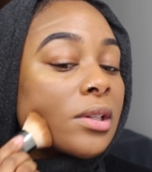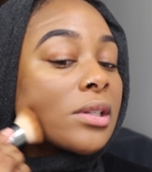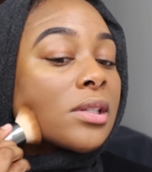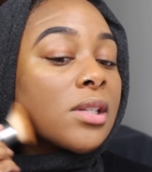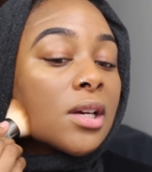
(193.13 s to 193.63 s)

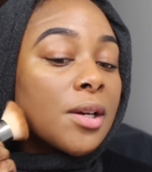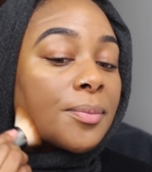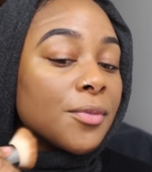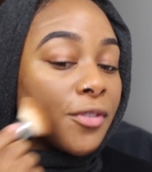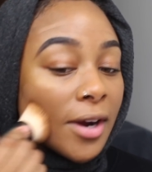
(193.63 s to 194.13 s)

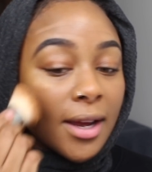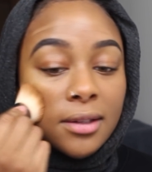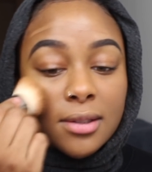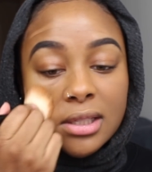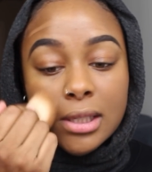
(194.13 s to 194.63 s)
some
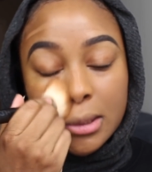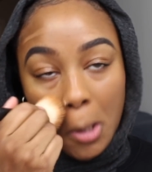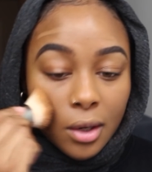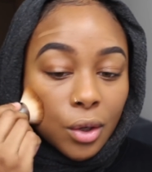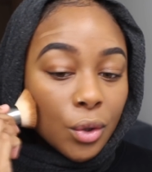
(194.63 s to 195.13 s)
friends
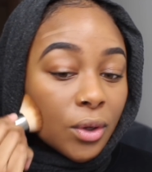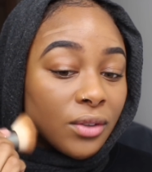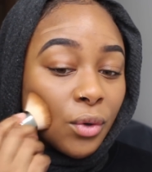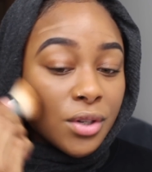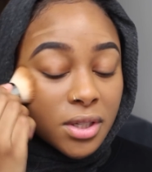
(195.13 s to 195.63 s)
who
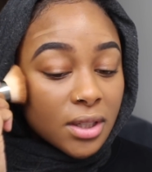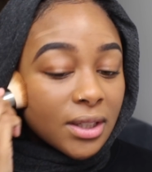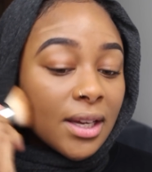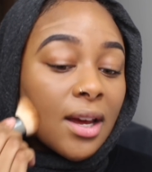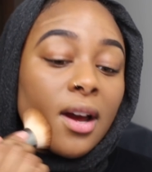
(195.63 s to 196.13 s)

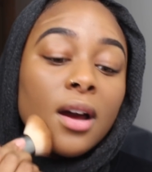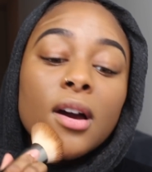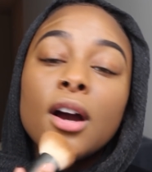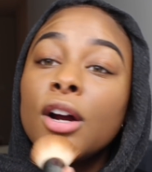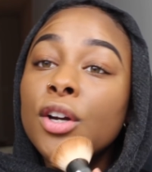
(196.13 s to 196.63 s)
unfortunately
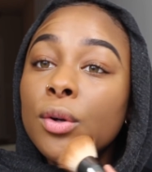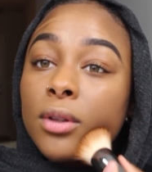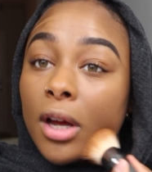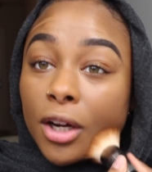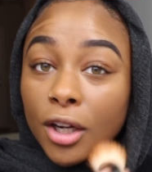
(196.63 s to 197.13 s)
are no
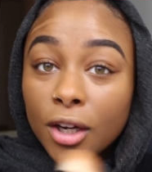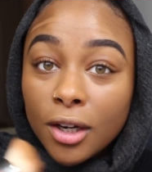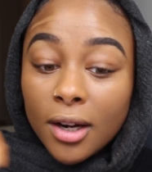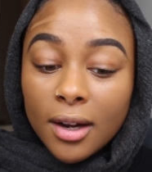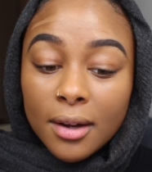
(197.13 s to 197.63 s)

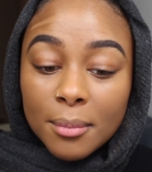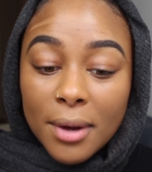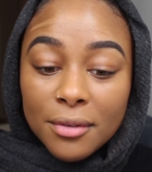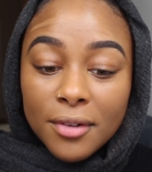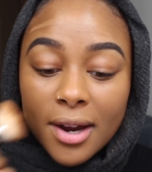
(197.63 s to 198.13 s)
longer
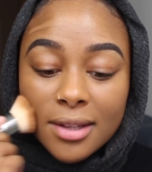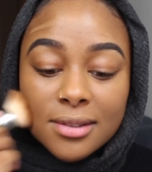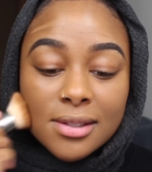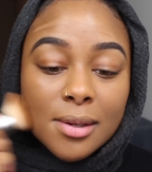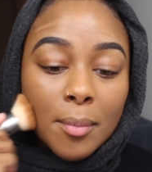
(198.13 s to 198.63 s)
my
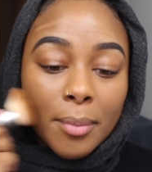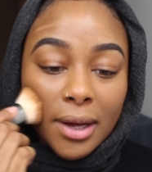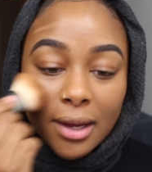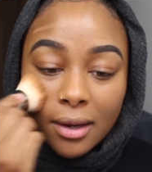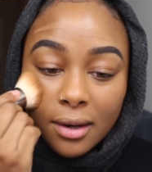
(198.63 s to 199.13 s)
friends,
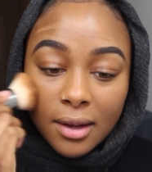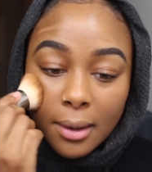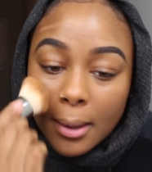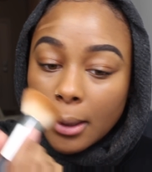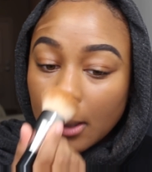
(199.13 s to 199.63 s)
but
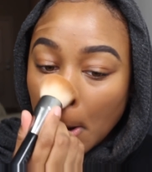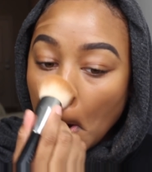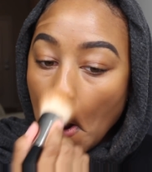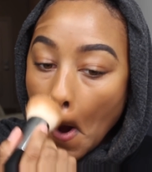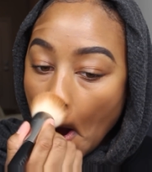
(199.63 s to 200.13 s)
you
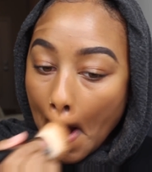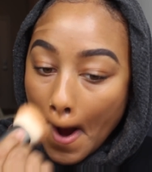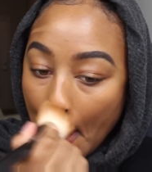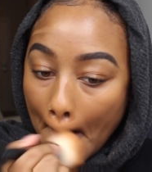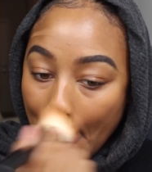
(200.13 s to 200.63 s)
know,
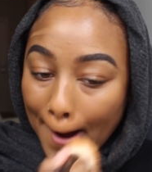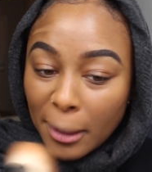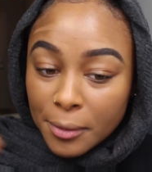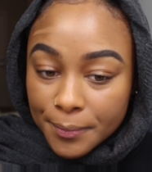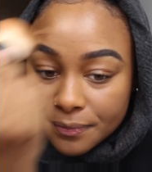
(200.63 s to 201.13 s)

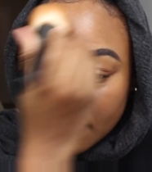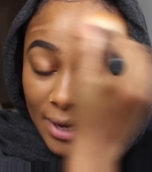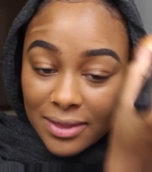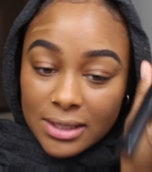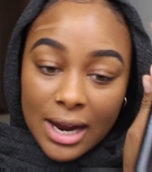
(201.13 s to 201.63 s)

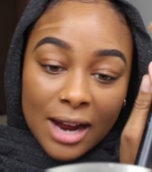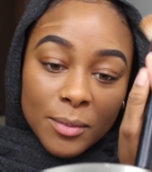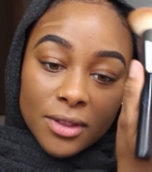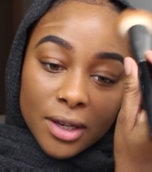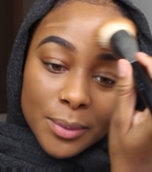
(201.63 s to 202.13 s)
at the time
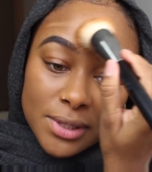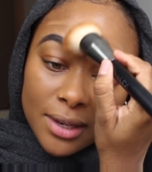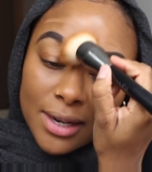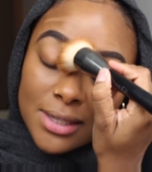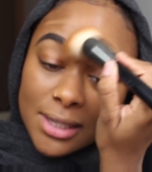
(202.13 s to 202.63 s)
we thought it was a
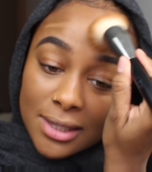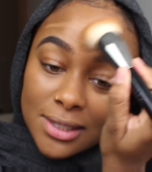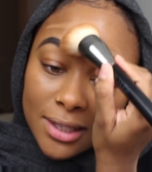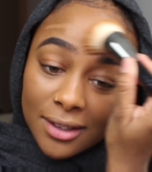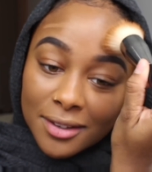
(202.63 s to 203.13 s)
good idea
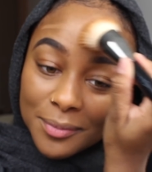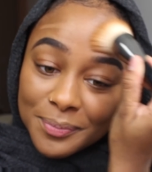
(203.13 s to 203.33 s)
to